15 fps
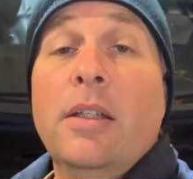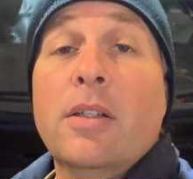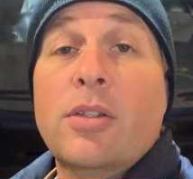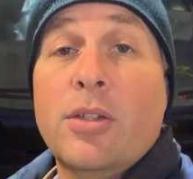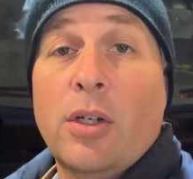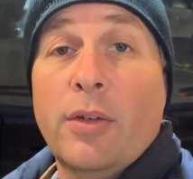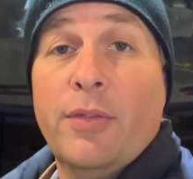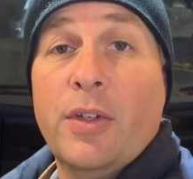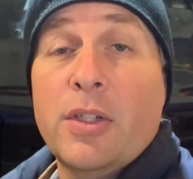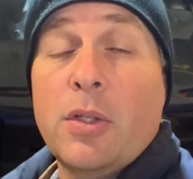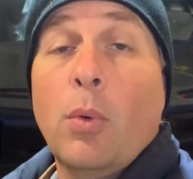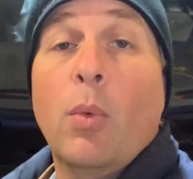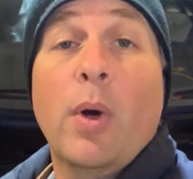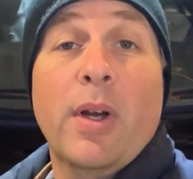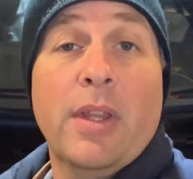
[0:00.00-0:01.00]
the surface
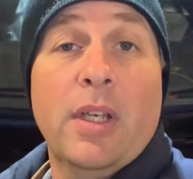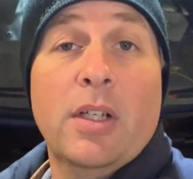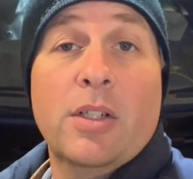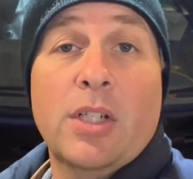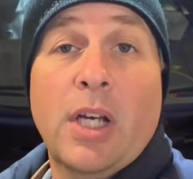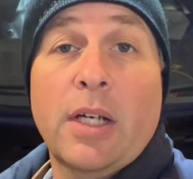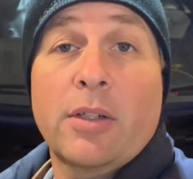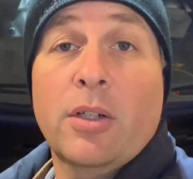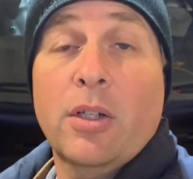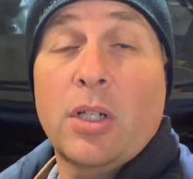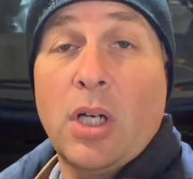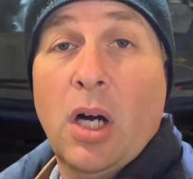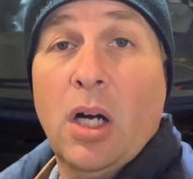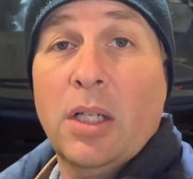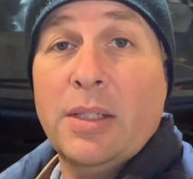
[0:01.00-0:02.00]
where the injector
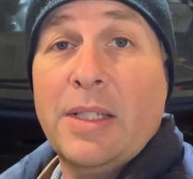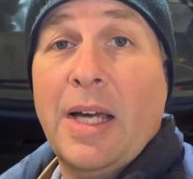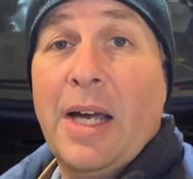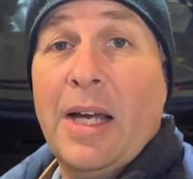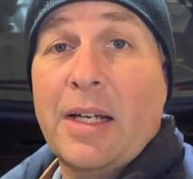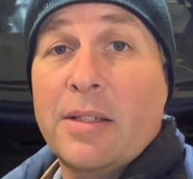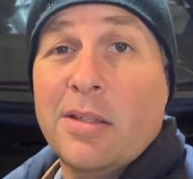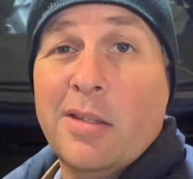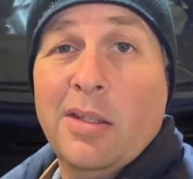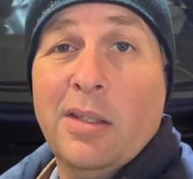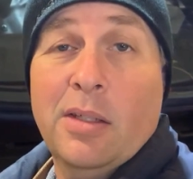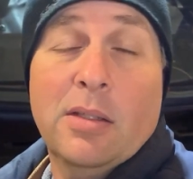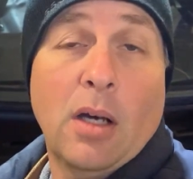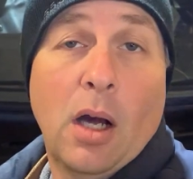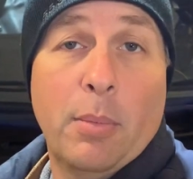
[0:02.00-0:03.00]
contacts
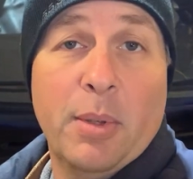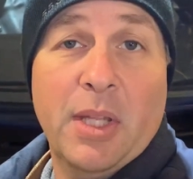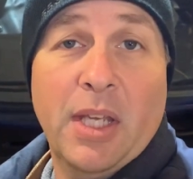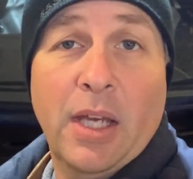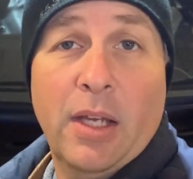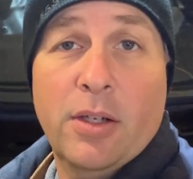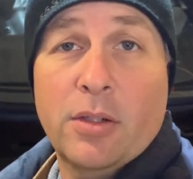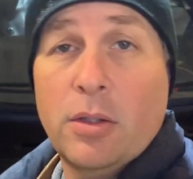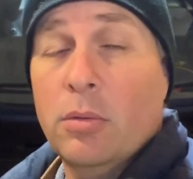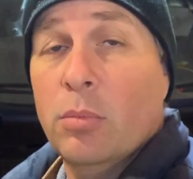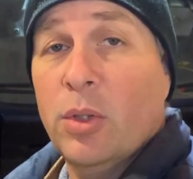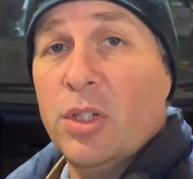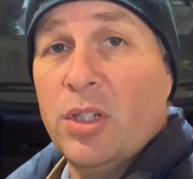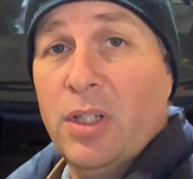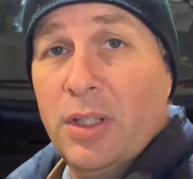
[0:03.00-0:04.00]
the top of the engine,
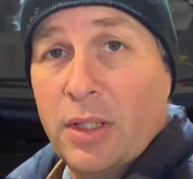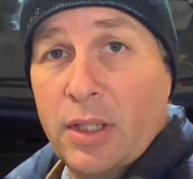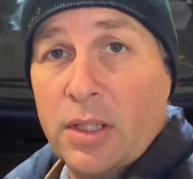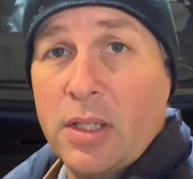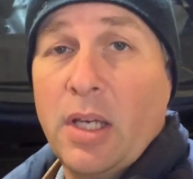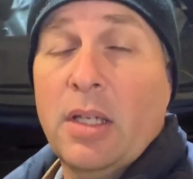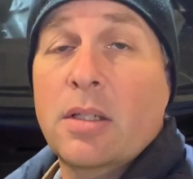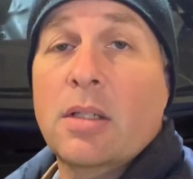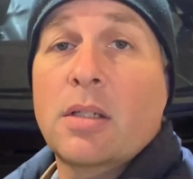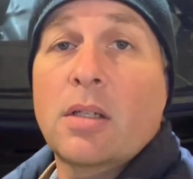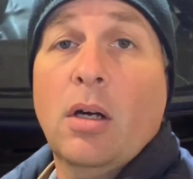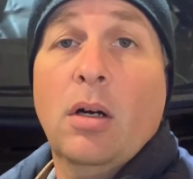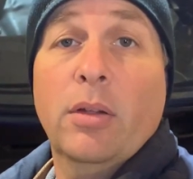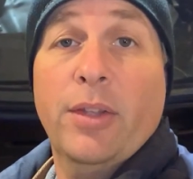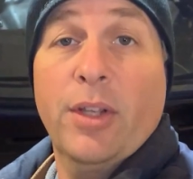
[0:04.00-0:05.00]
which in this case is
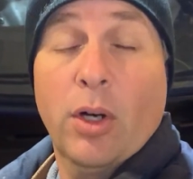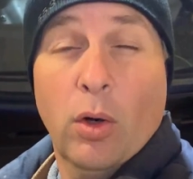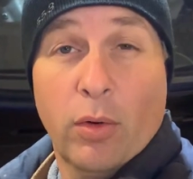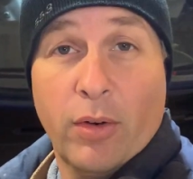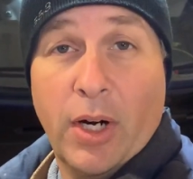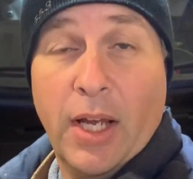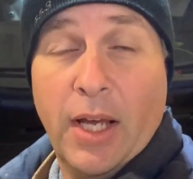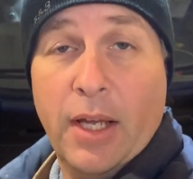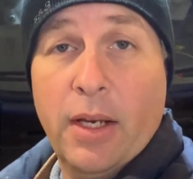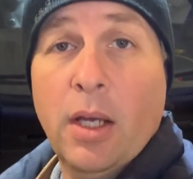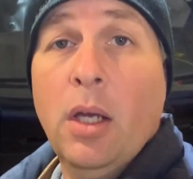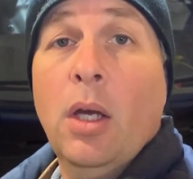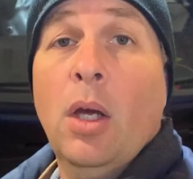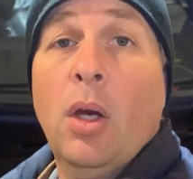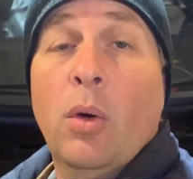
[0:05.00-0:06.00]
called the overhead,
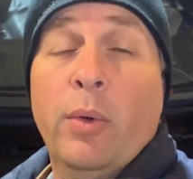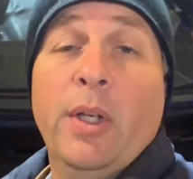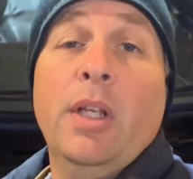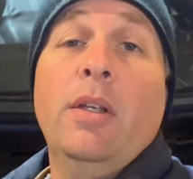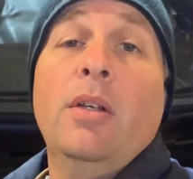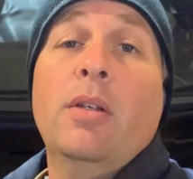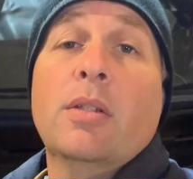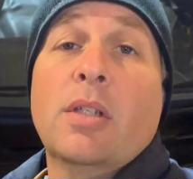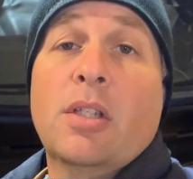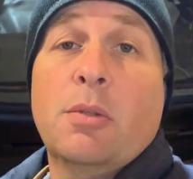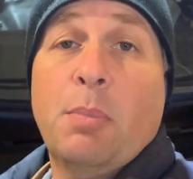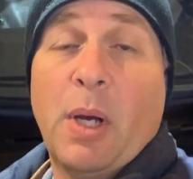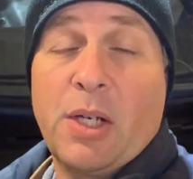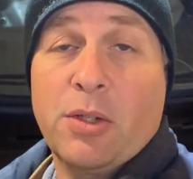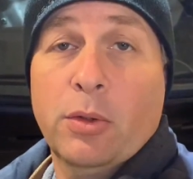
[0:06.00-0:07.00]
we need to use a
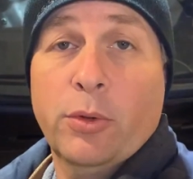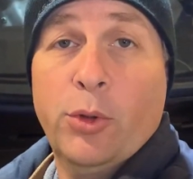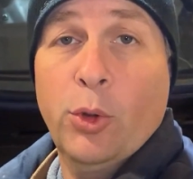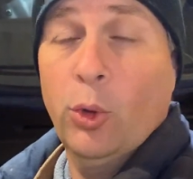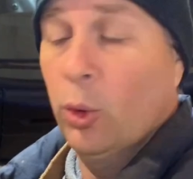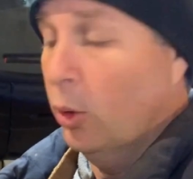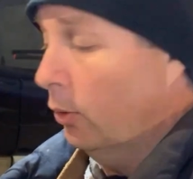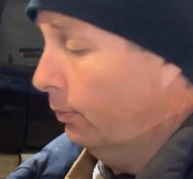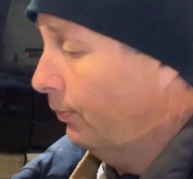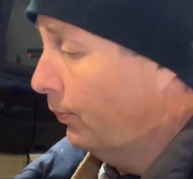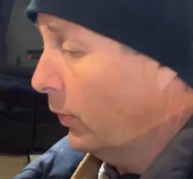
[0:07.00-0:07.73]
special tool.